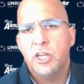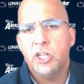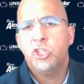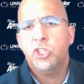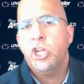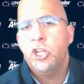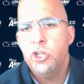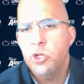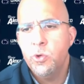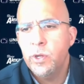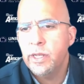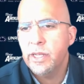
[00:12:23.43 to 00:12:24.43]

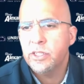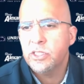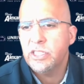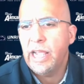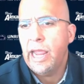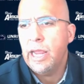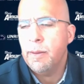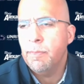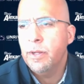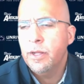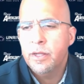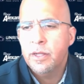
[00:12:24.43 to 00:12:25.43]
continue in the
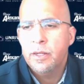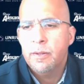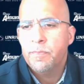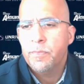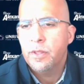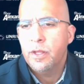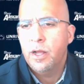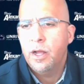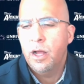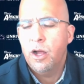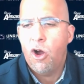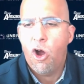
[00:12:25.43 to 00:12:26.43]
same
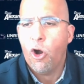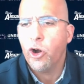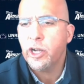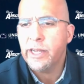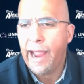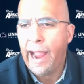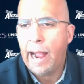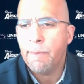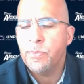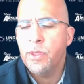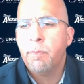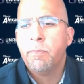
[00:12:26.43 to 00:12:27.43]
hard
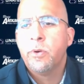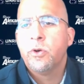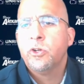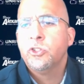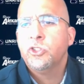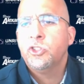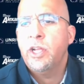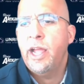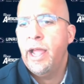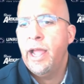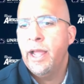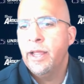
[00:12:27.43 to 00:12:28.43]
cap numbers
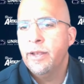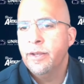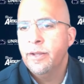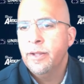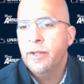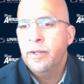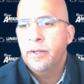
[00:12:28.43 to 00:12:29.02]
and